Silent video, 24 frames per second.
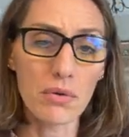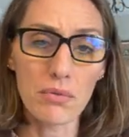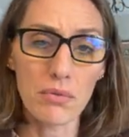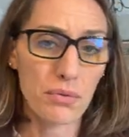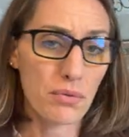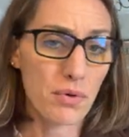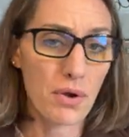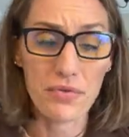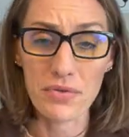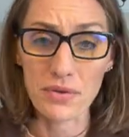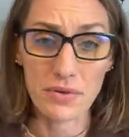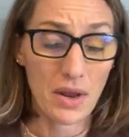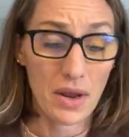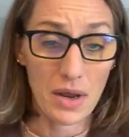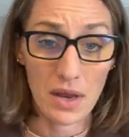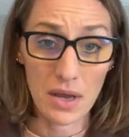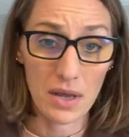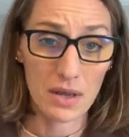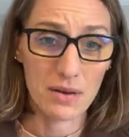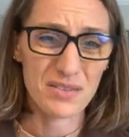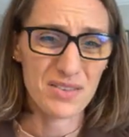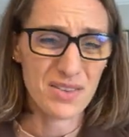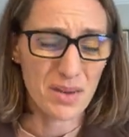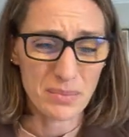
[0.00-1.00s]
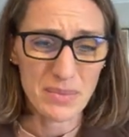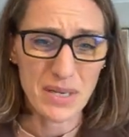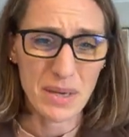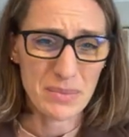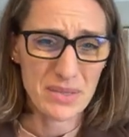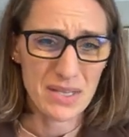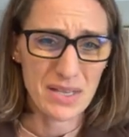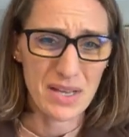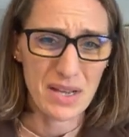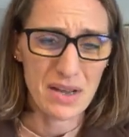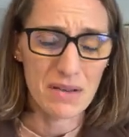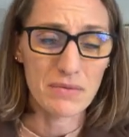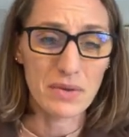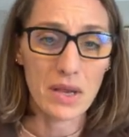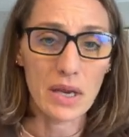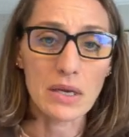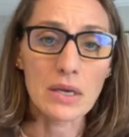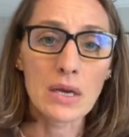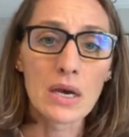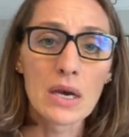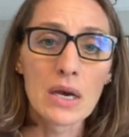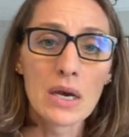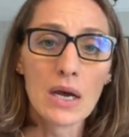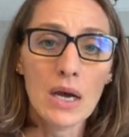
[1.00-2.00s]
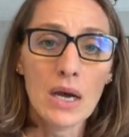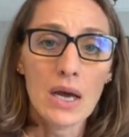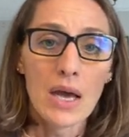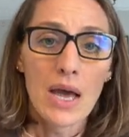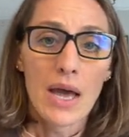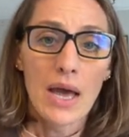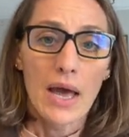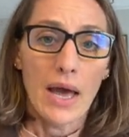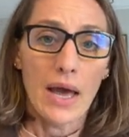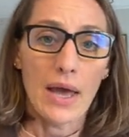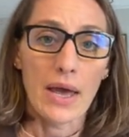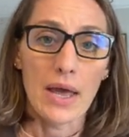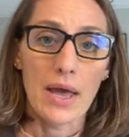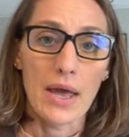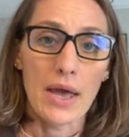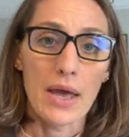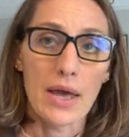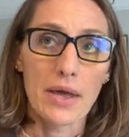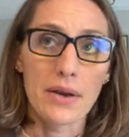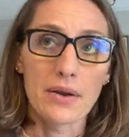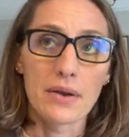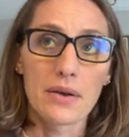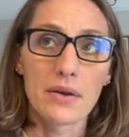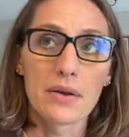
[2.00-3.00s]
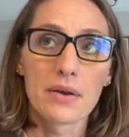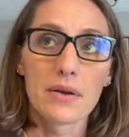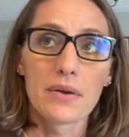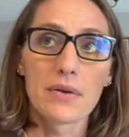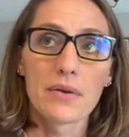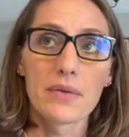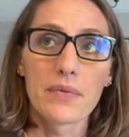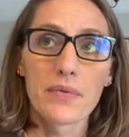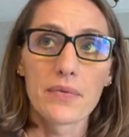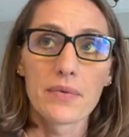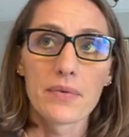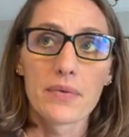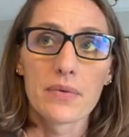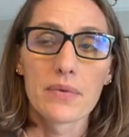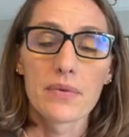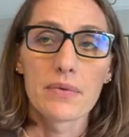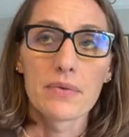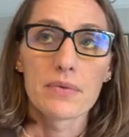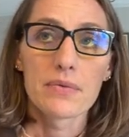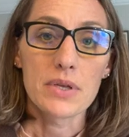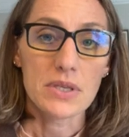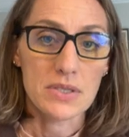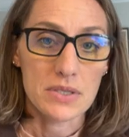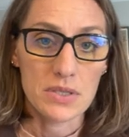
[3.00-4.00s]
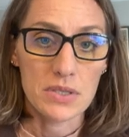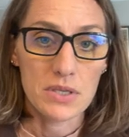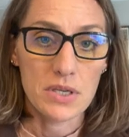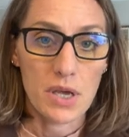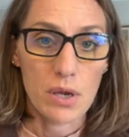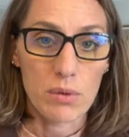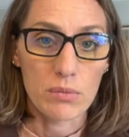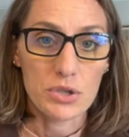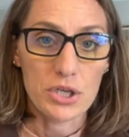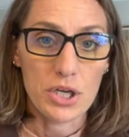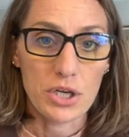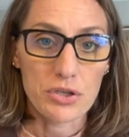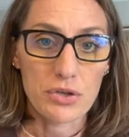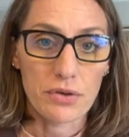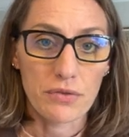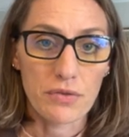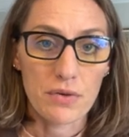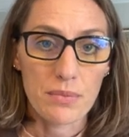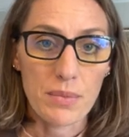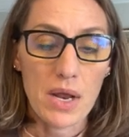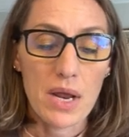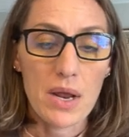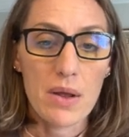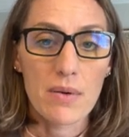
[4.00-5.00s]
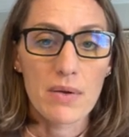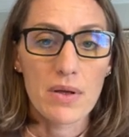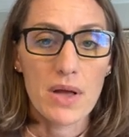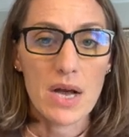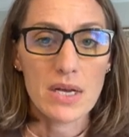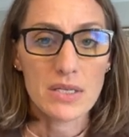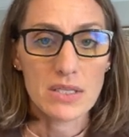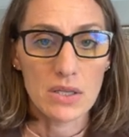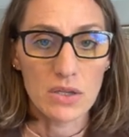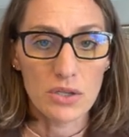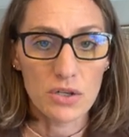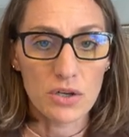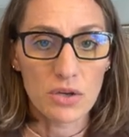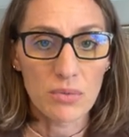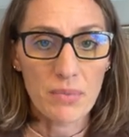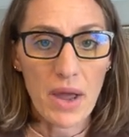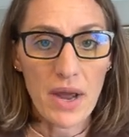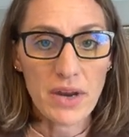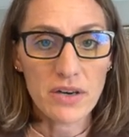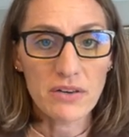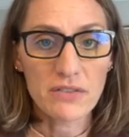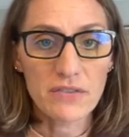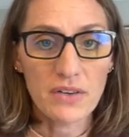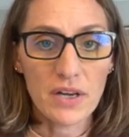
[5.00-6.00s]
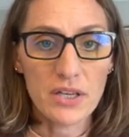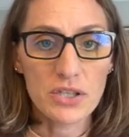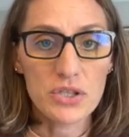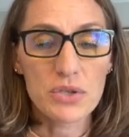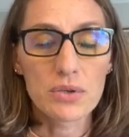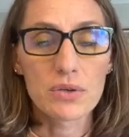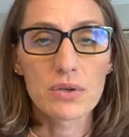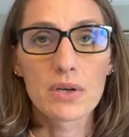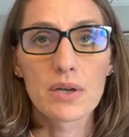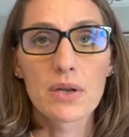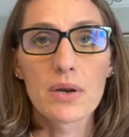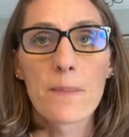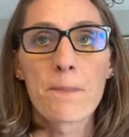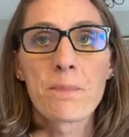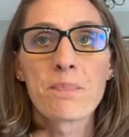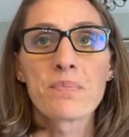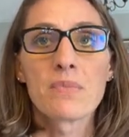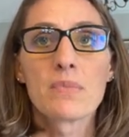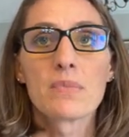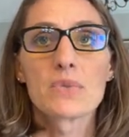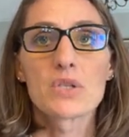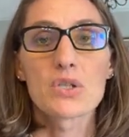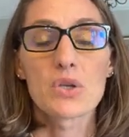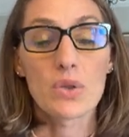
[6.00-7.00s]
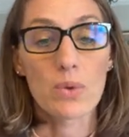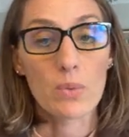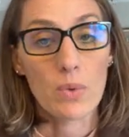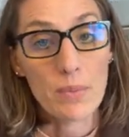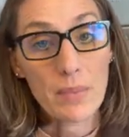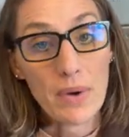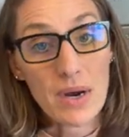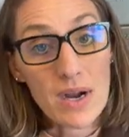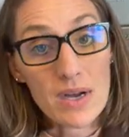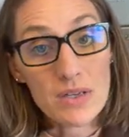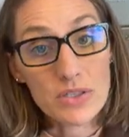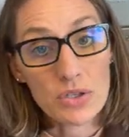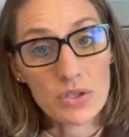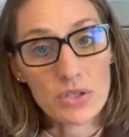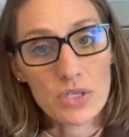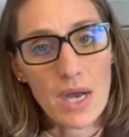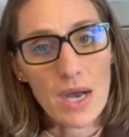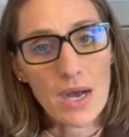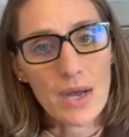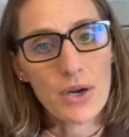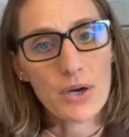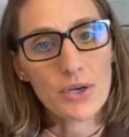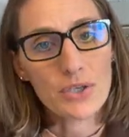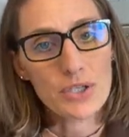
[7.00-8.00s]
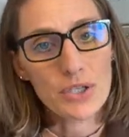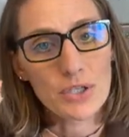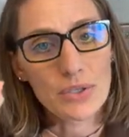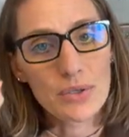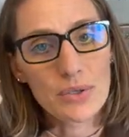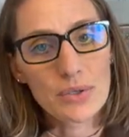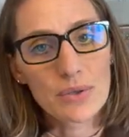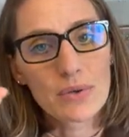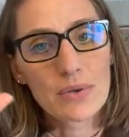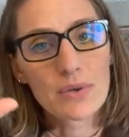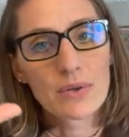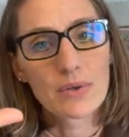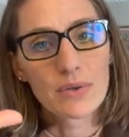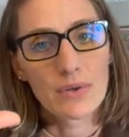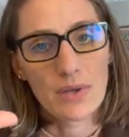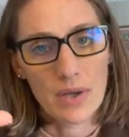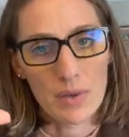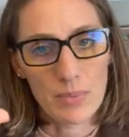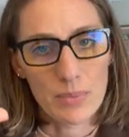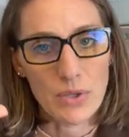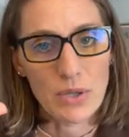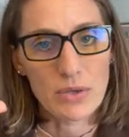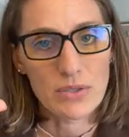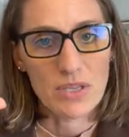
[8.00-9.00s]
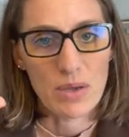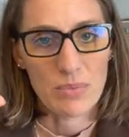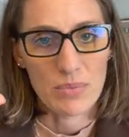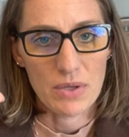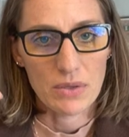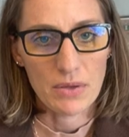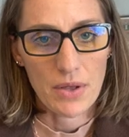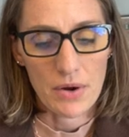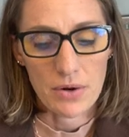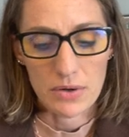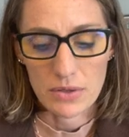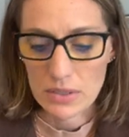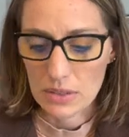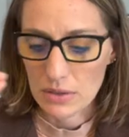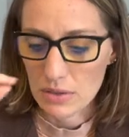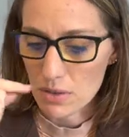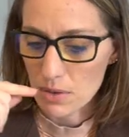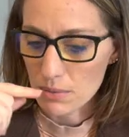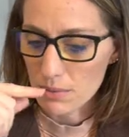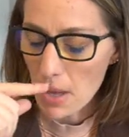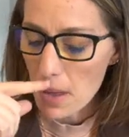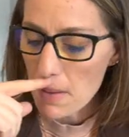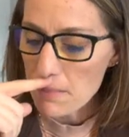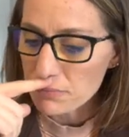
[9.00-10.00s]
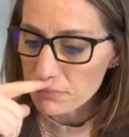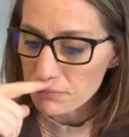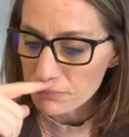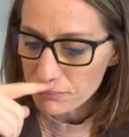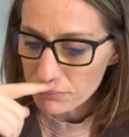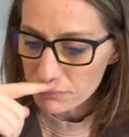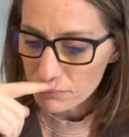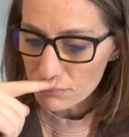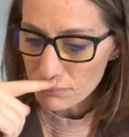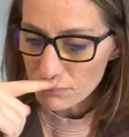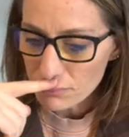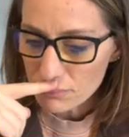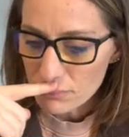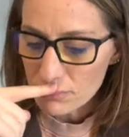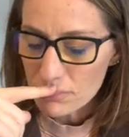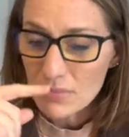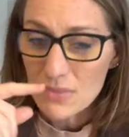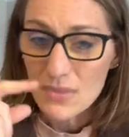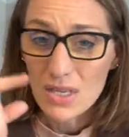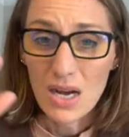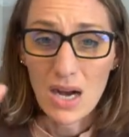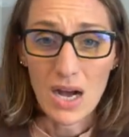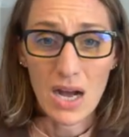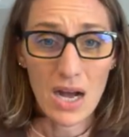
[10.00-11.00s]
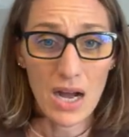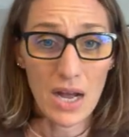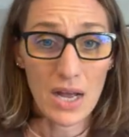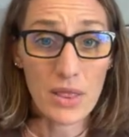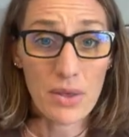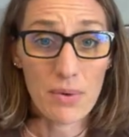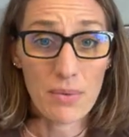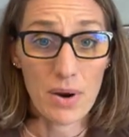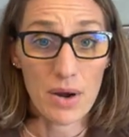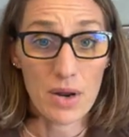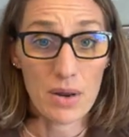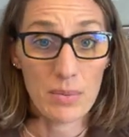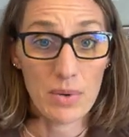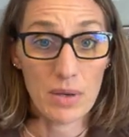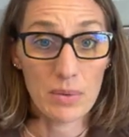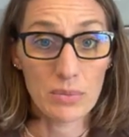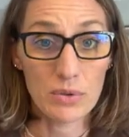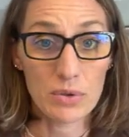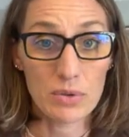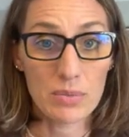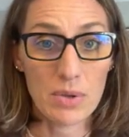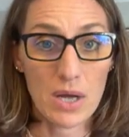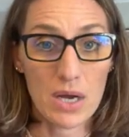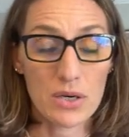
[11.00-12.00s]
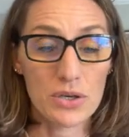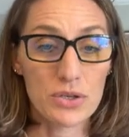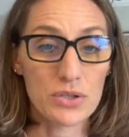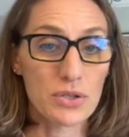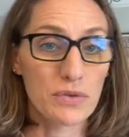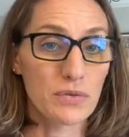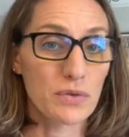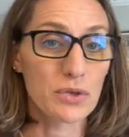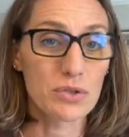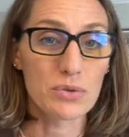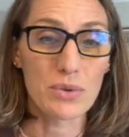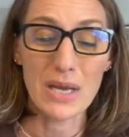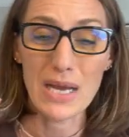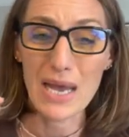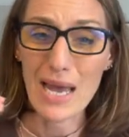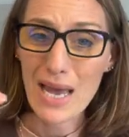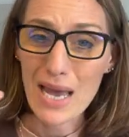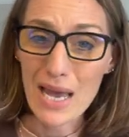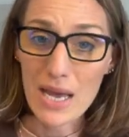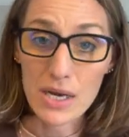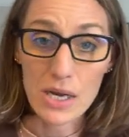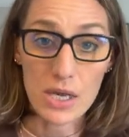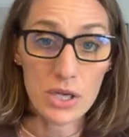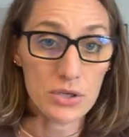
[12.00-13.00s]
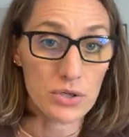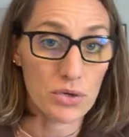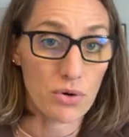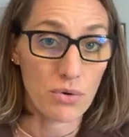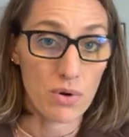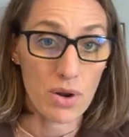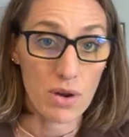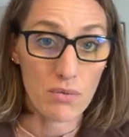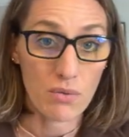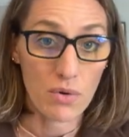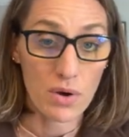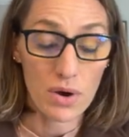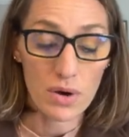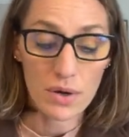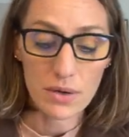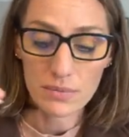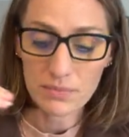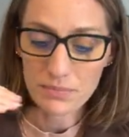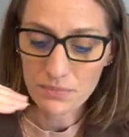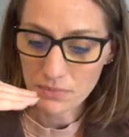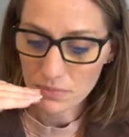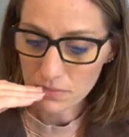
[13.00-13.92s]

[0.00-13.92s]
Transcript: throughout the day and sometimes in the evening. And this is a game changer for me. It has a little magnifying to it so that when my eyes are tired too, it blows up the letters a little bit. Highly recommend blue blockers if you're doing any screen work.